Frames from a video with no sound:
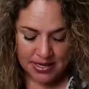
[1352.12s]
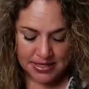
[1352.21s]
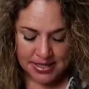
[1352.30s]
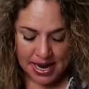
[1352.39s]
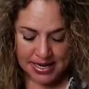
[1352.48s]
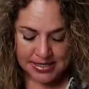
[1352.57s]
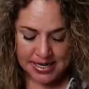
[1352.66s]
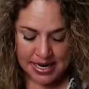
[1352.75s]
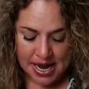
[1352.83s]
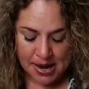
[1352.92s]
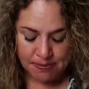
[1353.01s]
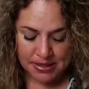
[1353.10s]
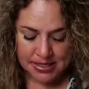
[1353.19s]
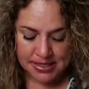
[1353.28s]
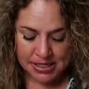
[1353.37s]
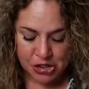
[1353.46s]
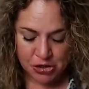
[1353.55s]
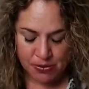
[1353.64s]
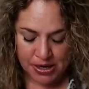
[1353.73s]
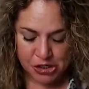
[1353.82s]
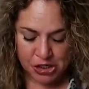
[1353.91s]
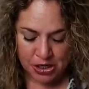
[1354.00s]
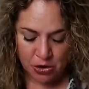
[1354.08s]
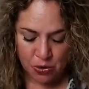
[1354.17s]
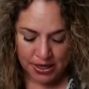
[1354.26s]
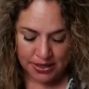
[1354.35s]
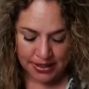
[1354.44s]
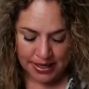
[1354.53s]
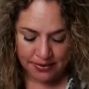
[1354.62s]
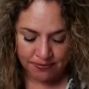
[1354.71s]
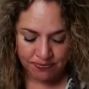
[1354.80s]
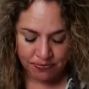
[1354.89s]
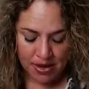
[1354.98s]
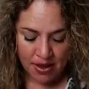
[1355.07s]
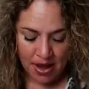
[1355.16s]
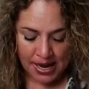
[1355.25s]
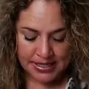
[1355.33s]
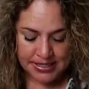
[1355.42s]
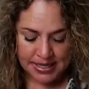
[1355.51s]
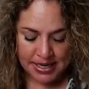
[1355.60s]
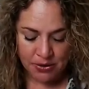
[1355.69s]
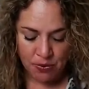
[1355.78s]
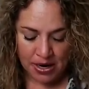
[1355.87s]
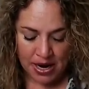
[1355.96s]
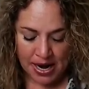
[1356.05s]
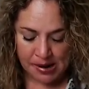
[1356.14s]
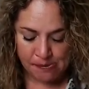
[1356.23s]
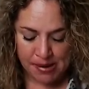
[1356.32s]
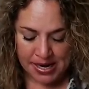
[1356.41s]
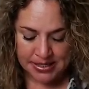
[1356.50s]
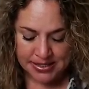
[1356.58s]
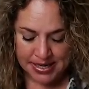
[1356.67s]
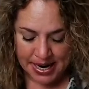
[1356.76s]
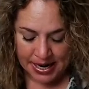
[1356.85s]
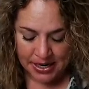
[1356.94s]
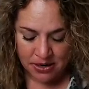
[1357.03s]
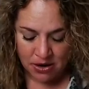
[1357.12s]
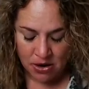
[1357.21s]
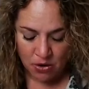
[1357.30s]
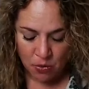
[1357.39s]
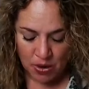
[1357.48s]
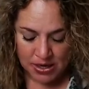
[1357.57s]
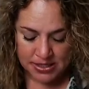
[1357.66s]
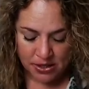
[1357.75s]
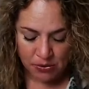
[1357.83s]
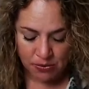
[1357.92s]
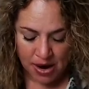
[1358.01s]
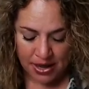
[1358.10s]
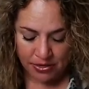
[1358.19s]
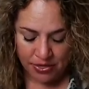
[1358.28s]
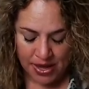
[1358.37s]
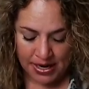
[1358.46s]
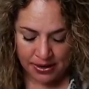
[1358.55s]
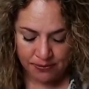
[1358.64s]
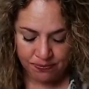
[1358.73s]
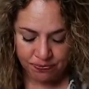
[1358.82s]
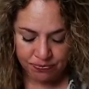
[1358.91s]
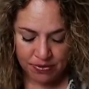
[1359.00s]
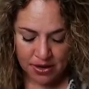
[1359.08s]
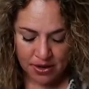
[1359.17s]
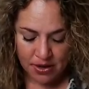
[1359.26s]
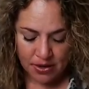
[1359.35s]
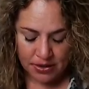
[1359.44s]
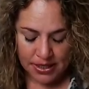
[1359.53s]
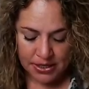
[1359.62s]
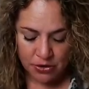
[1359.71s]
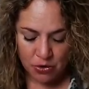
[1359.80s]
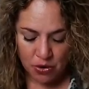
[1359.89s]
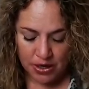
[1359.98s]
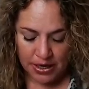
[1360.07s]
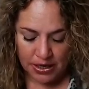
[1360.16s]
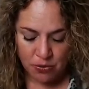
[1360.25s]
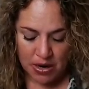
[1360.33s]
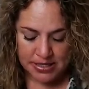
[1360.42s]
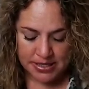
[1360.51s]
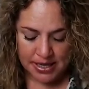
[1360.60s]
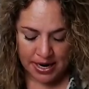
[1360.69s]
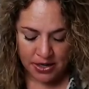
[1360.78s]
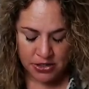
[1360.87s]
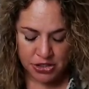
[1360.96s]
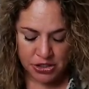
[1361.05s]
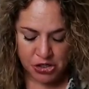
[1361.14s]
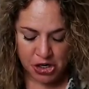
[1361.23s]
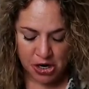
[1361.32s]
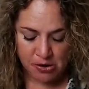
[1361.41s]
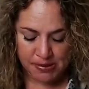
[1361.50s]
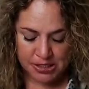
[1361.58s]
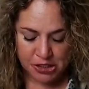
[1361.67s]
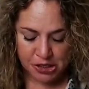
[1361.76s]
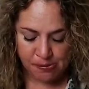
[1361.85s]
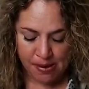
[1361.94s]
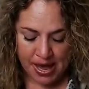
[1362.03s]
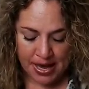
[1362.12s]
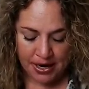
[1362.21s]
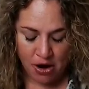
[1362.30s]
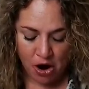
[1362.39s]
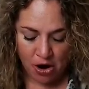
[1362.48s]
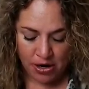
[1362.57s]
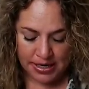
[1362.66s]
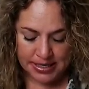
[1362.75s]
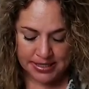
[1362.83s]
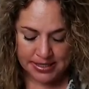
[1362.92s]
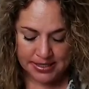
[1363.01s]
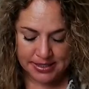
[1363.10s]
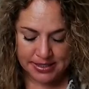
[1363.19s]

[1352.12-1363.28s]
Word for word: Sizing up the situation quickly, I did what I maintain was the right thing. Glenn Gordon was there to show Mr. Peck artists.